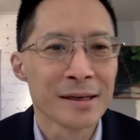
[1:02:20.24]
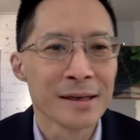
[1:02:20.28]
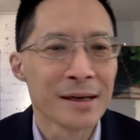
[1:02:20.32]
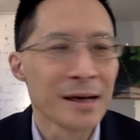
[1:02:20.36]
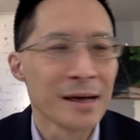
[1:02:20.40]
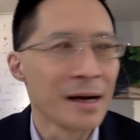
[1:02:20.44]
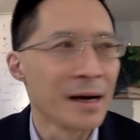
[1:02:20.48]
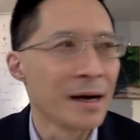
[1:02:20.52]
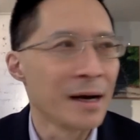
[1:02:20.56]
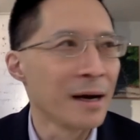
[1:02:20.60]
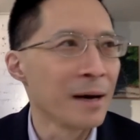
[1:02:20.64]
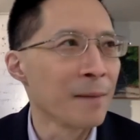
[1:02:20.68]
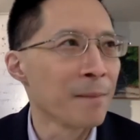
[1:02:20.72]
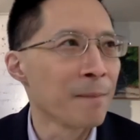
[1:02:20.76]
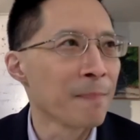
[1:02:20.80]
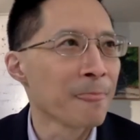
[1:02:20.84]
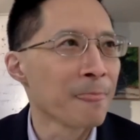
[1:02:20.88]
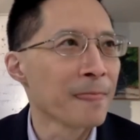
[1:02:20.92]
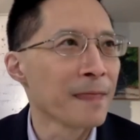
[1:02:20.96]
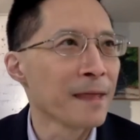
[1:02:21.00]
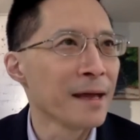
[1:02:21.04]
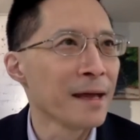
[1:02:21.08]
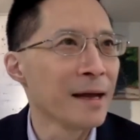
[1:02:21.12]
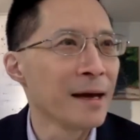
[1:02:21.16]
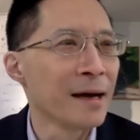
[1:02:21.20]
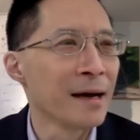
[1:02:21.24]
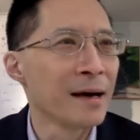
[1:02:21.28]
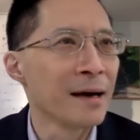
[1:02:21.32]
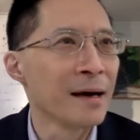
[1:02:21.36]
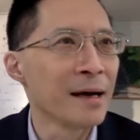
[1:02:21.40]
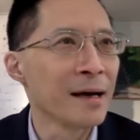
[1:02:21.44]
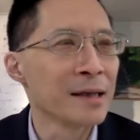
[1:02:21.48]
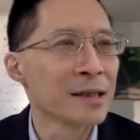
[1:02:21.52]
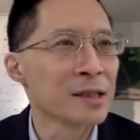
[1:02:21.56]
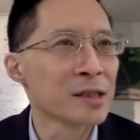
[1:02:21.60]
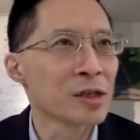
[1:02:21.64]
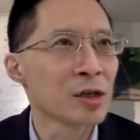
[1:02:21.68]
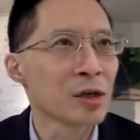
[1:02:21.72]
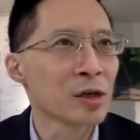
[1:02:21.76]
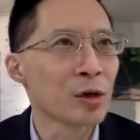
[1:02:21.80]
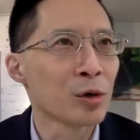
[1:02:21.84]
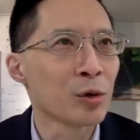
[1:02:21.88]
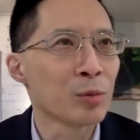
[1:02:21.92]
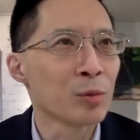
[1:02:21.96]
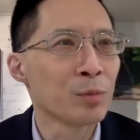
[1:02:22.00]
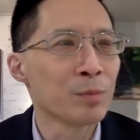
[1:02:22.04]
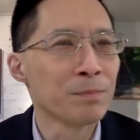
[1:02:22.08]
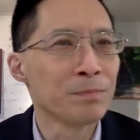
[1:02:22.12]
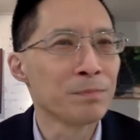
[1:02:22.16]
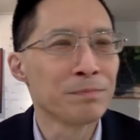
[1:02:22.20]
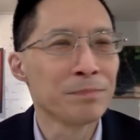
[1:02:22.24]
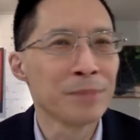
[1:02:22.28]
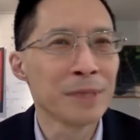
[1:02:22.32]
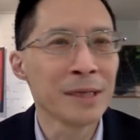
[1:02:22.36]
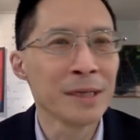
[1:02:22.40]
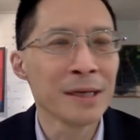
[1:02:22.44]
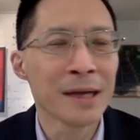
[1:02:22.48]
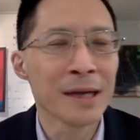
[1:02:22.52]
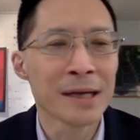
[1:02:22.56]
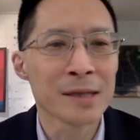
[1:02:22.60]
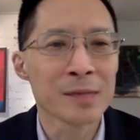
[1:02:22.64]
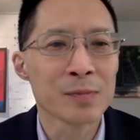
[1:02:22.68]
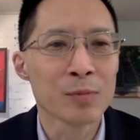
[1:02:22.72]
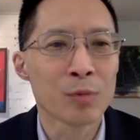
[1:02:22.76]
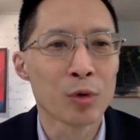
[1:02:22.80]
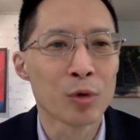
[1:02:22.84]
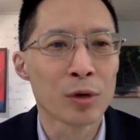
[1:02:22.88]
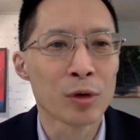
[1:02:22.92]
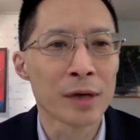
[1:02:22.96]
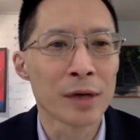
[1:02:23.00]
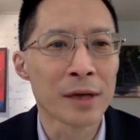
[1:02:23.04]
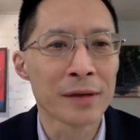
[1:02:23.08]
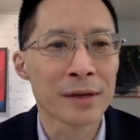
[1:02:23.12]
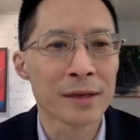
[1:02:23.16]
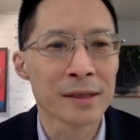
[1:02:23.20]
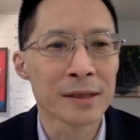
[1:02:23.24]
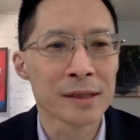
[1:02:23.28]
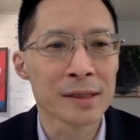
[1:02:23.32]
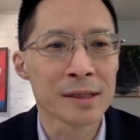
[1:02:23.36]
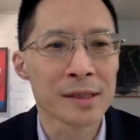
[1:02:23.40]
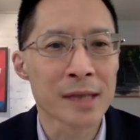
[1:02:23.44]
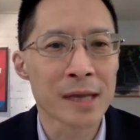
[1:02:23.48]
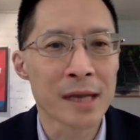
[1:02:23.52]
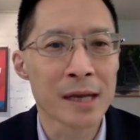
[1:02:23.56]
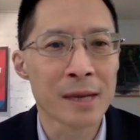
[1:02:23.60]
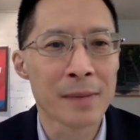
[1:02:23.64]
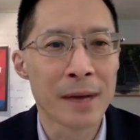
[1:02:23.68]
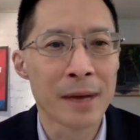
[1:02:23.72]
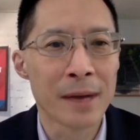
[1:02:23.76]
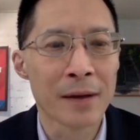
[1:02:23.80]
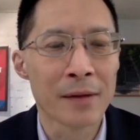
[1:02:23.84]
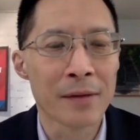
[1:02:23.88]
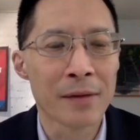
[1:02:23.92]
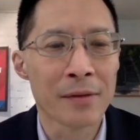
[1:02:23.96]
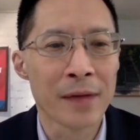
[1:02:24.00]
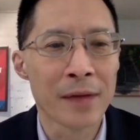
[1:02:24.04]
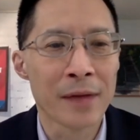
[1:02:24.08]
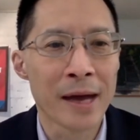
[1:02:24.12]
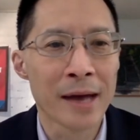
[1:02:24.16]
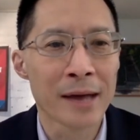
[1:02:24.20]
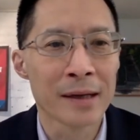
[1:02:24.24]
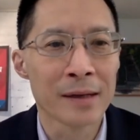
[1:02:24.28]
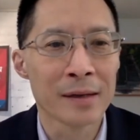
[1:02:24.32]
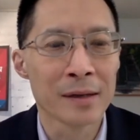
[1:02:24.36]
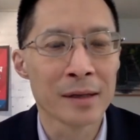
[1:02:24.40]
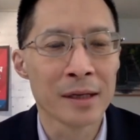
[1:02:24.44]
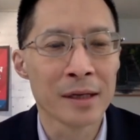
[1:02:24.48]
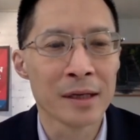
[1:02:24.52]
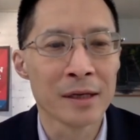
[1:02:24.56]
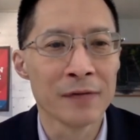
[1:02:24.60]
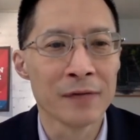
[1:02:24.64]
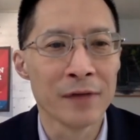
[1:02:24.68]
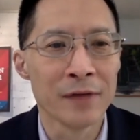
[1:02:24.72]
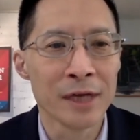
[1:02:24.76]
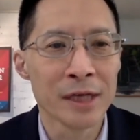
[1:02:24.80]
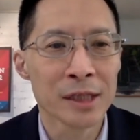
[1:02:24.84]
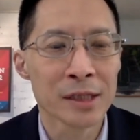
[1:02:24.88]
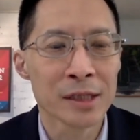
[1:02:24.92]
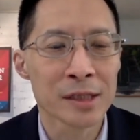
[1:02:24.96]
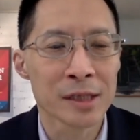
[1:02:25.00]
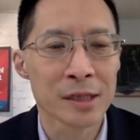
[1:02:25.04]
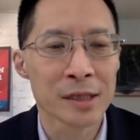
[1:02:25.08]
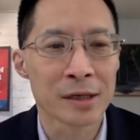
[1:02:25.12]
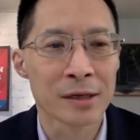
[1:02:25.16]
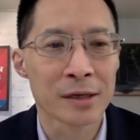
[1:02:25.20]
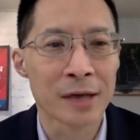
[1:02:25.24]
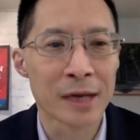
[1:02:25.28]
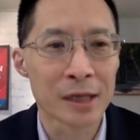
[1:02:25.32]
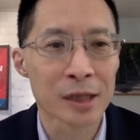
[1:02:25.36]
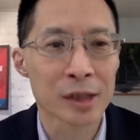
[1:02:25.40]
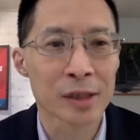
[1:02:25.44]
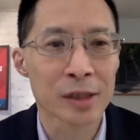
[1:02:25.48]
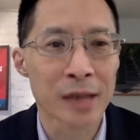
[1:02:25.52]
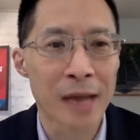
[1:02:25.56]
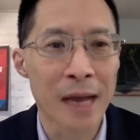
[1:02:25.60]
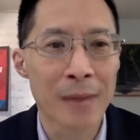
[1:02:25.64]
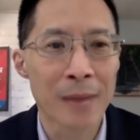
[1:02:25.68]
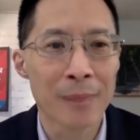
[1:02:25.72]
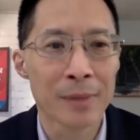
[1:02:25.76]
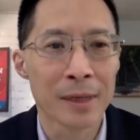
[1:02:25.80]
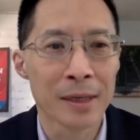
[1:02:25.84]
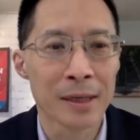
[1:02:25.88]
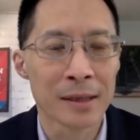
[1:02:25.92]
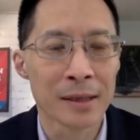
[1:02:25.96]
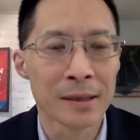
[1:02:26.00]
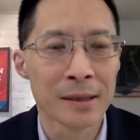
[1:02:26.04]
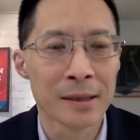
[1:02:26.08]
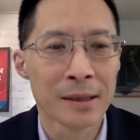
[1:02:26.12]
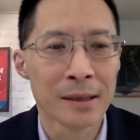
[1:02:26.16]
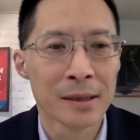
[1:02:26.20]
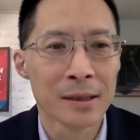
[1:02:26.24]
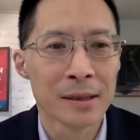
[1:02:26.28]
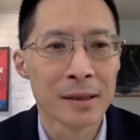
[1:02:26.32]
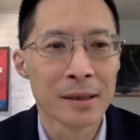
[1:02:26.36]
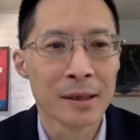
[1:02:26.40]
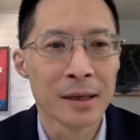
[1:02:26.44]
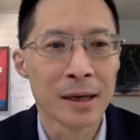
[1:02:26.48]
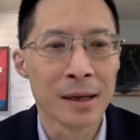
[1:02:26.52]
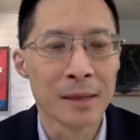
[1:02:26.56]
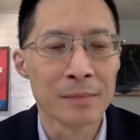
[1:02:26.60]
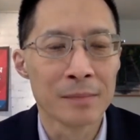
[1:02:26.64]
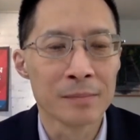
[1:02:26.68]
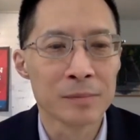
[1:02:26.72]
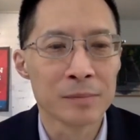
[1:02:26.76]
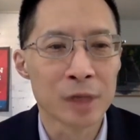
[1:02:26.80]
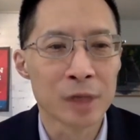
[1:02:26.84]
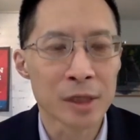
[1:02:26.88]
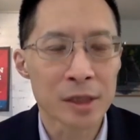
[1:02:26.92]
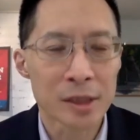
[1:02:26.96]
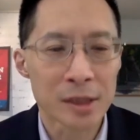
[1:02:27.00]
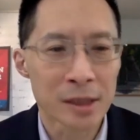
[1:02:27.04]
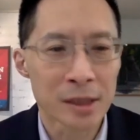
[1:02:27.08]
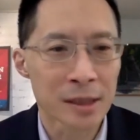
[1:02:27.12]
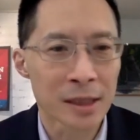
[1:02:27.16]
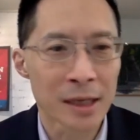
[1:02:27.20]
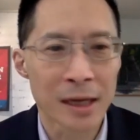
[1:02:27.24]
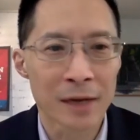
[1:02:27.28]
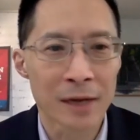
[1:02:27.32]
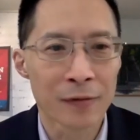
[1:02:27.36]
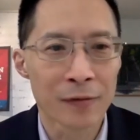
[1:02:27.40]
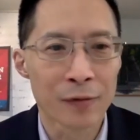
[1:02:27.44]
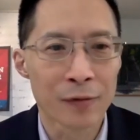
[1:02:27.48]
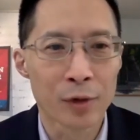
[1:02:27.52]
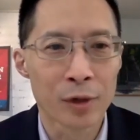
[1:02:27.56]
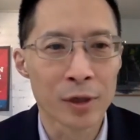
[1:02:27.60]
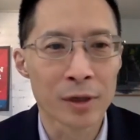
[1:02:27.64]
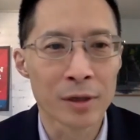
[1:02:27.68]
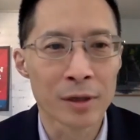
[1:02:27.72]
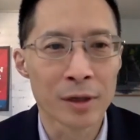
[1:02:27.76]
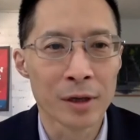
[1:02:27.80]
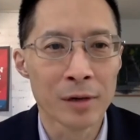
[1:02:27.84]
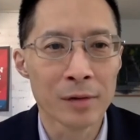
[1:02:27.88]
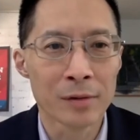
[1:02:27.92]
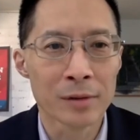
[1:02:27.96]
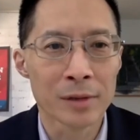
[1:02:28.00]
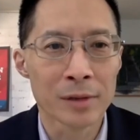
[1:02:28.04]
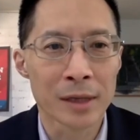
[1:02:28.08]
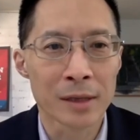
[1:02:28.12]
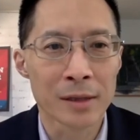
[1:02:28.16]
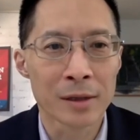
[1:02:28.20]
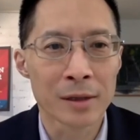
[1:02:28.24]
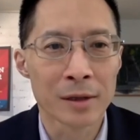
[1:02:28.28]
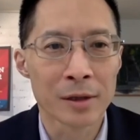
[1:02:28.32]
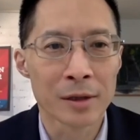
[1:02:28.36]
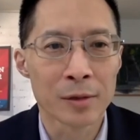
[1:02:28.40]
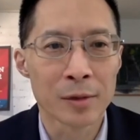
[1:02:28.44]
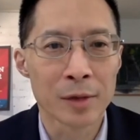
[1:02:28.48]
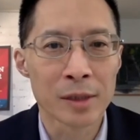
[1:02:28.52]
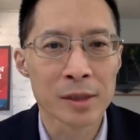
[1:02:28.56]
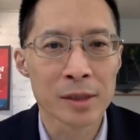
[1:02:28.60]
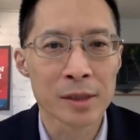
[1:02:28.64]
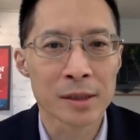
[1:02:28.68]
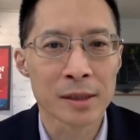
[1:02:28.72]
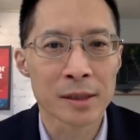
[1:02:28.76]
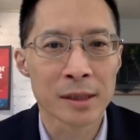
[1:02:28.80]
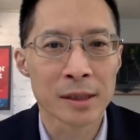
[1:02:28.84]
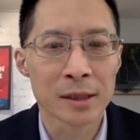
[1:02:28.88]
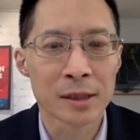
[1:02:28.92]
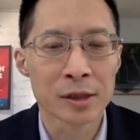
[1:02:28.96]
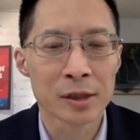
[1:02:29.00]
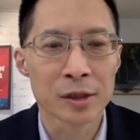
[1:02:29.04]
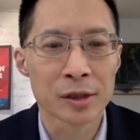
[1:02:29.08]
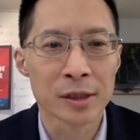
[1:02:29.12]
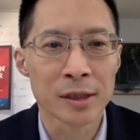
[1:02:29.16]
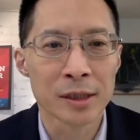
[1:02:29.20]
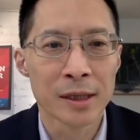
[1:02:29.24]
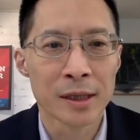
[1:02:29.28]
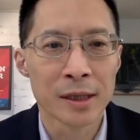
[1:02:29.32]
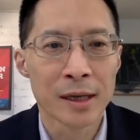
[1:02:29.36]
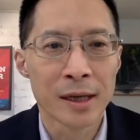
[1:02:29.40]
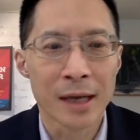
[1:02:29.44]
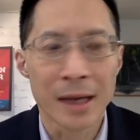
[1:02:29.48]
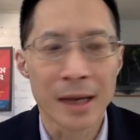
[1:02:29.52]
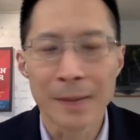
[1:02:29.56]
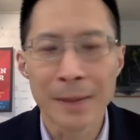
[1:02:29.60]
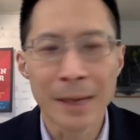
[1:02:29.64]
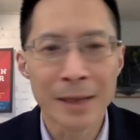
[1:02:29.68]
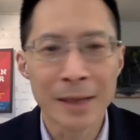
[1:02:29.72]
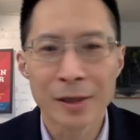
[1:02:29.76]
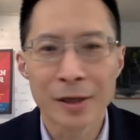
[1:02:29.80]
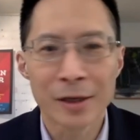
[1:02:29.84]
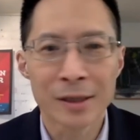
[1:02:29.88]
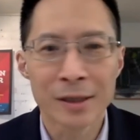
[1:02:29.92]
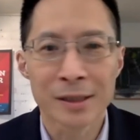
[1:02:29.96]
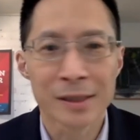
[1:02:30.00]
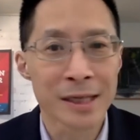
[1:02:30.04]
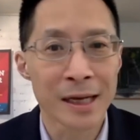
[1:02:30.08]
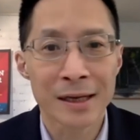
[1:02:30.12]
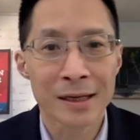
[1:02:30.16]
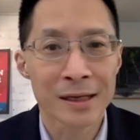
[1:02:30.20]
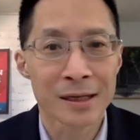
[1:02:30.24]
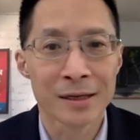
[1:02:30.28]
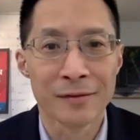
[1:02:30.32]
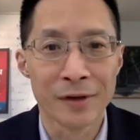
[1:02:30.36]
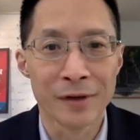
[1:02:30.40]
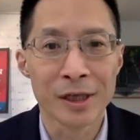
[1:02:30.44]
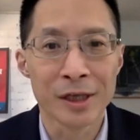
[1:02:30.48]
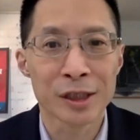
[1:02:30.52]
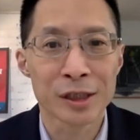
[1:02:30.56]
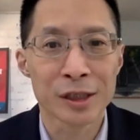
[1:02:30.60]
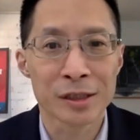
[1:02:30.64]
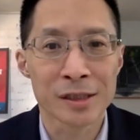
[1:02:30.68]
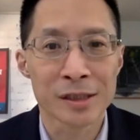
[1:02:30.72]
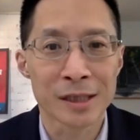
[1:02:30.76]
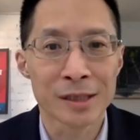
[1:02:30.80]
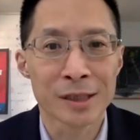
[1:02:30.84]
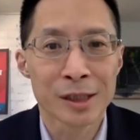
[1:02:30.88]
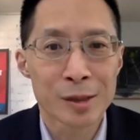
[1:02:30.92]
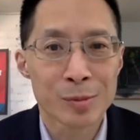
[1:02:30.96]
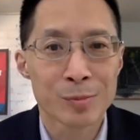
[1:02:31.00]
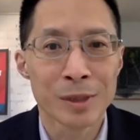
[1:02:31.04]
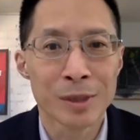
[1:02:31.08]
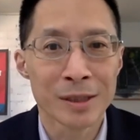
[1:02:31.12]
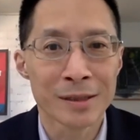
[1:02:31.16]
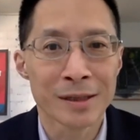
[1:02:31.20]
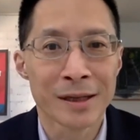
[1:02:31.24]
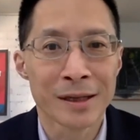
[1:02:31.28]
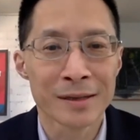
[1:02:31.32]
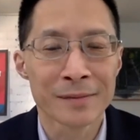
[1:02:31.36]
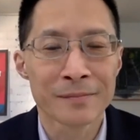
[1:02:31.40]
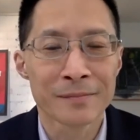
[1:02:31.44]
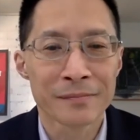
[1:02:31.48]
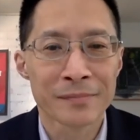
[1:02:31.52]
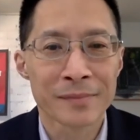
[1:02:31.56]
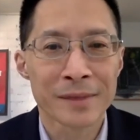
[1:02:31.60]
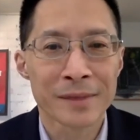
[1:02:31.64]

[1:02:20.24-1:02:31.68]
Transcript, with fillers: um, uh, and so, Pete has more, I think, to say about that and the innovations that are actually happening um, just in California alone, let alone the rest of the country. And I'm not talking tech innovations. I just mean like, right.